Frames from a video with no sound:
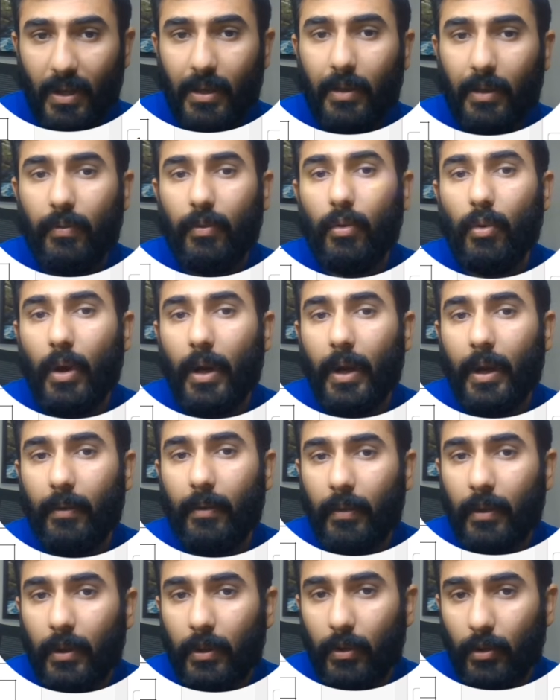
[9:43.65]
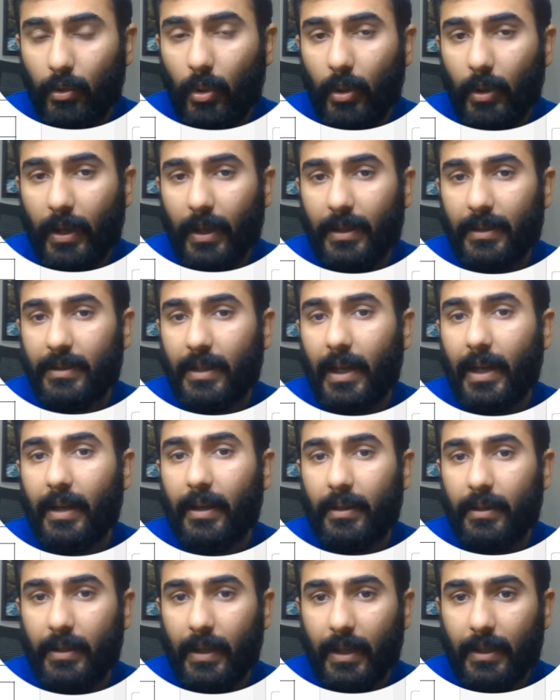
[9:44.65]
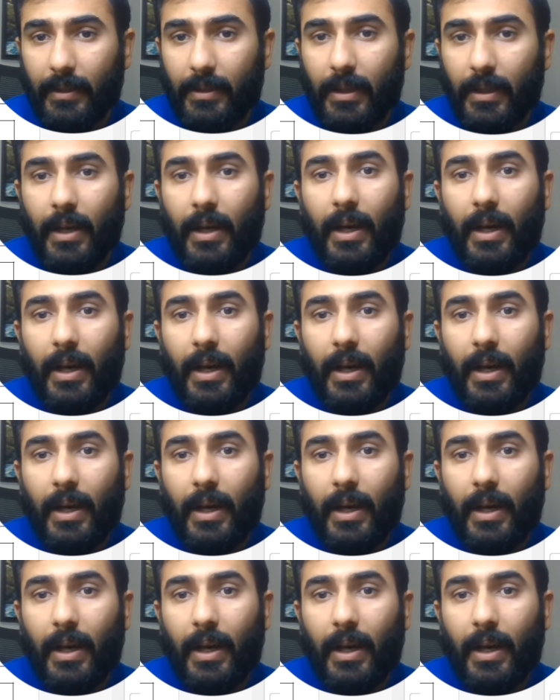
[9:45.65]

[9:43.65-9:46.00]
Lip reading: If you have, you can select yes.